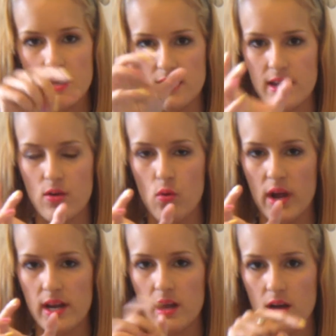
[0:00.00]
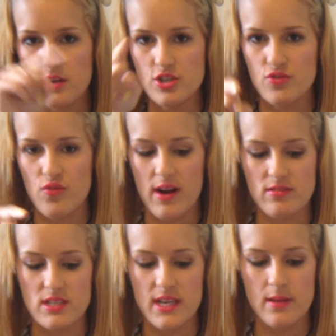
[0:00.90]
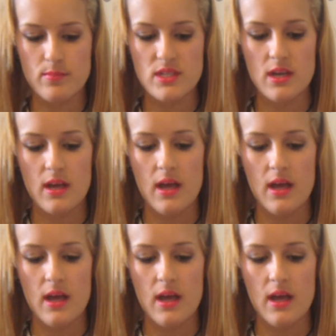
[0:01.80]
they're quite large and round tipped.